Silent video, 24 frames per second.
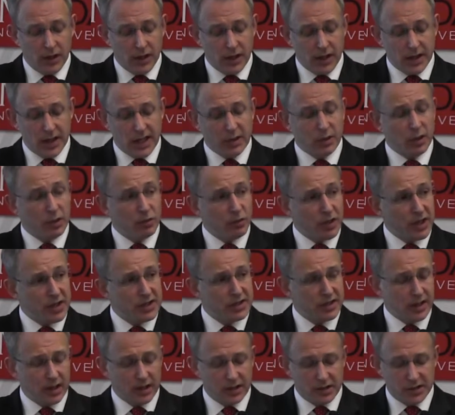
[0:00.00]
Yet there were
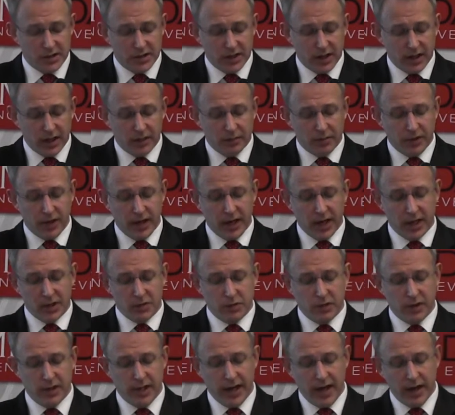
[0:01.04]
resellers selling plans
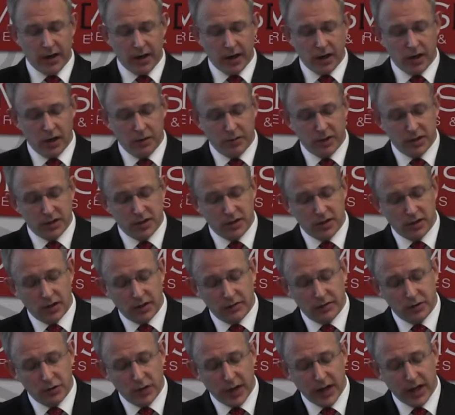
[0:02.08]
with download limits
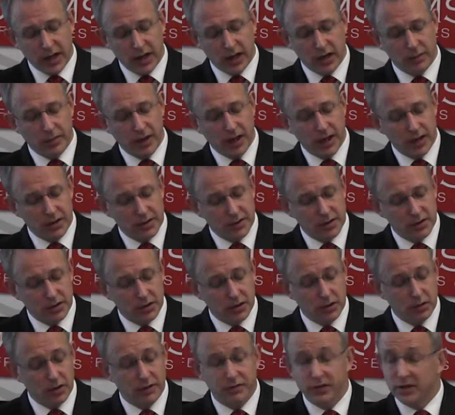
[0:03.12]
of 20 gigabytes
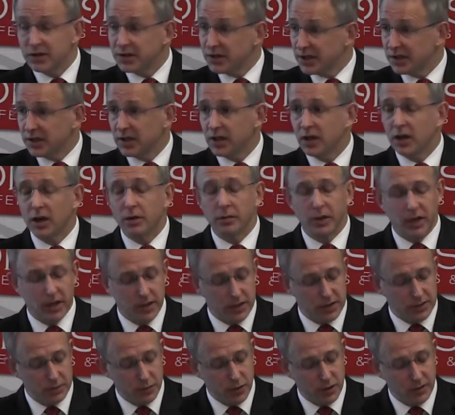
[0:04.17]
or even 60
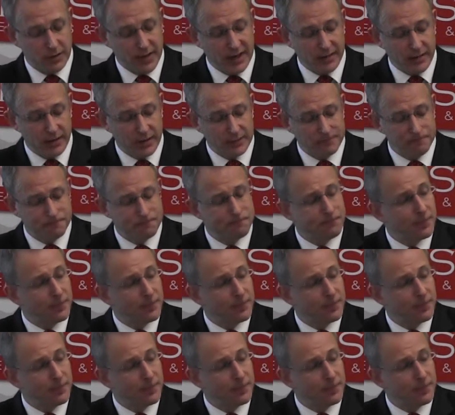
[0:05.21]
gigabytes per month.